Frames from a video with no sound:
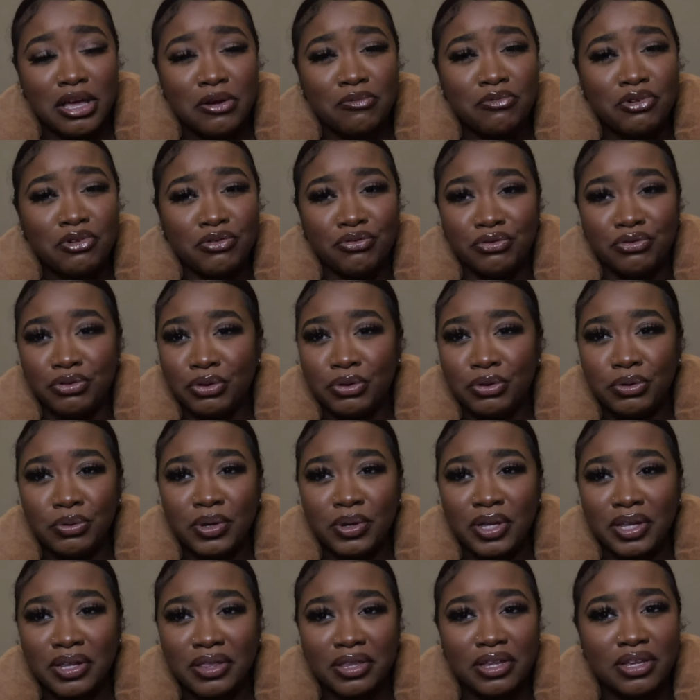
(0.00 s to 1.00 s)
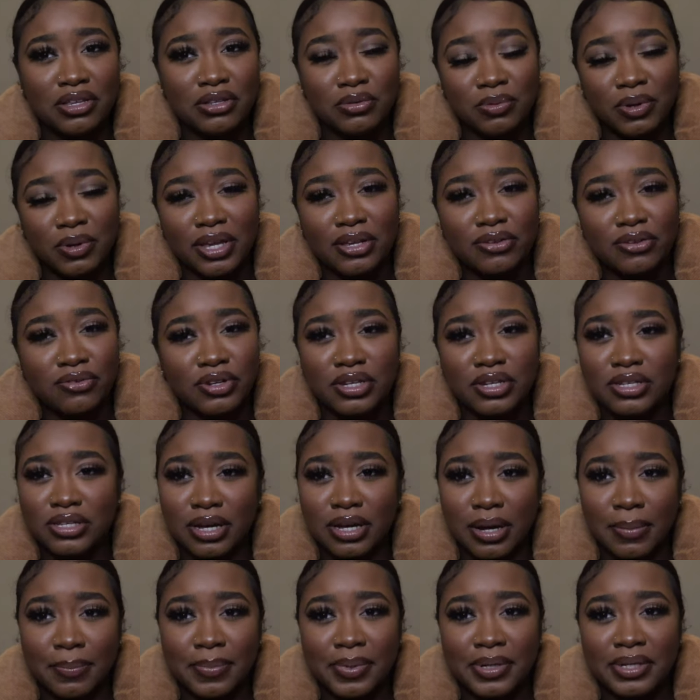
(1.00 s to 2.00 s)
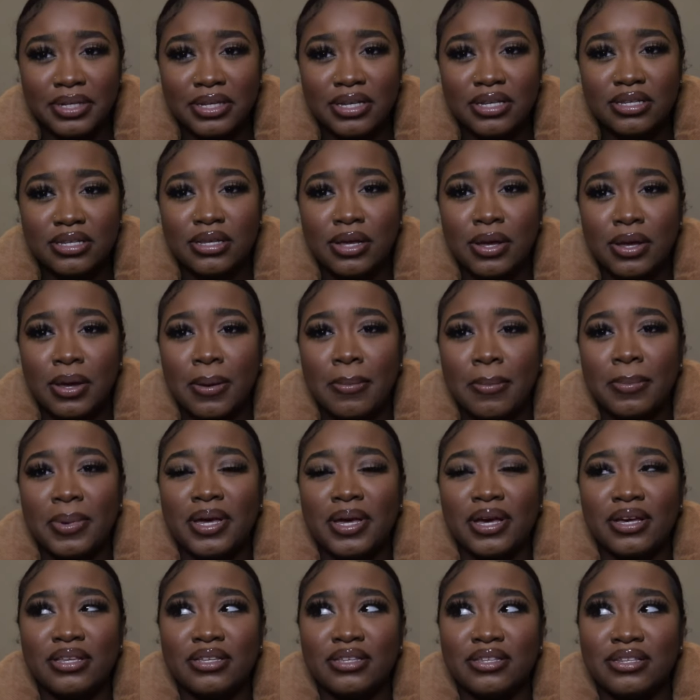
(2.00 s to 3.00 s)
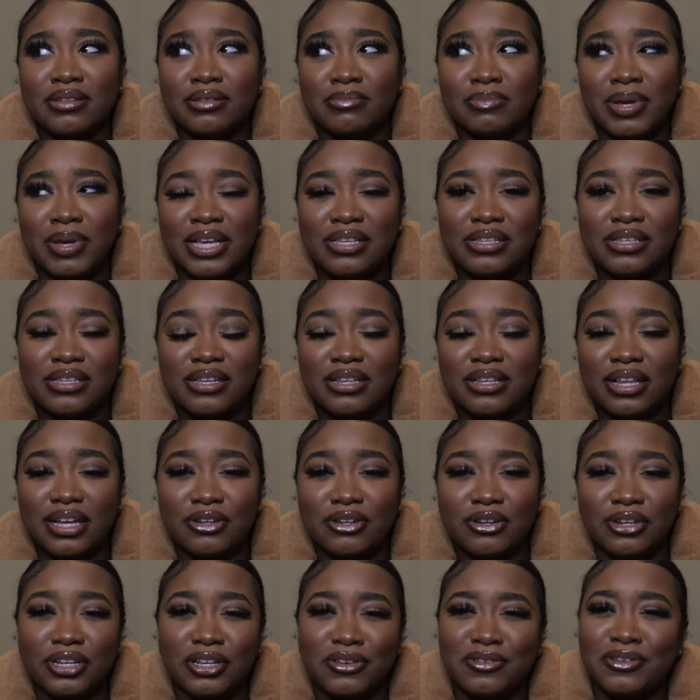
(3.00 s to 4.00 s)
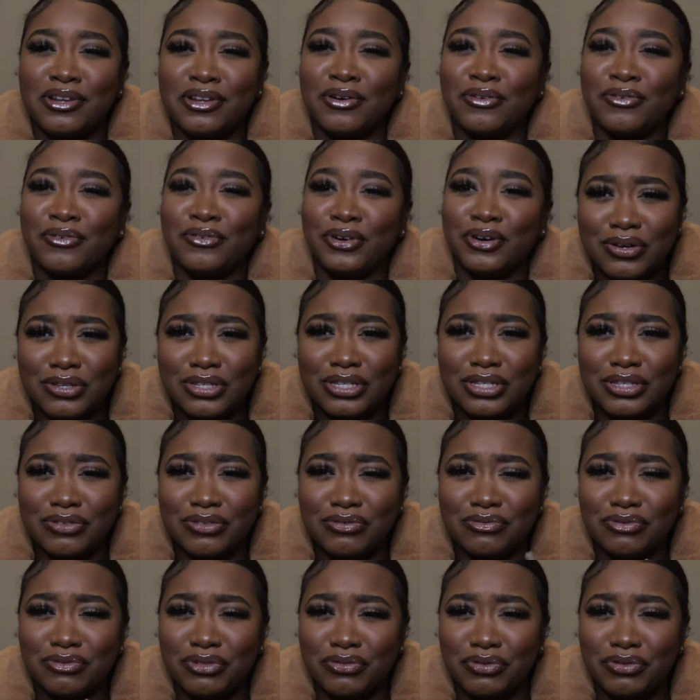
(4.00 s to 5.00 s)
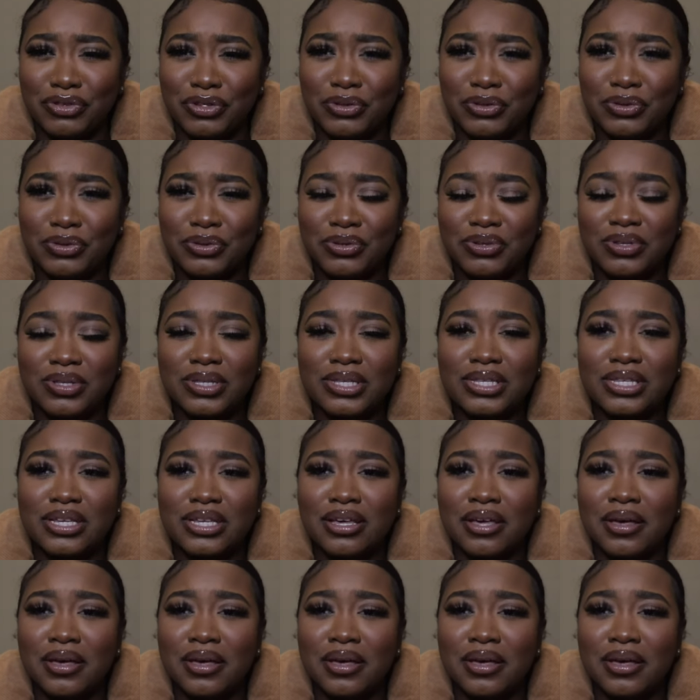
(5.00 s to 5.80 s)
reviewing these wigs for these companies because it's basically like you're giving out false reviews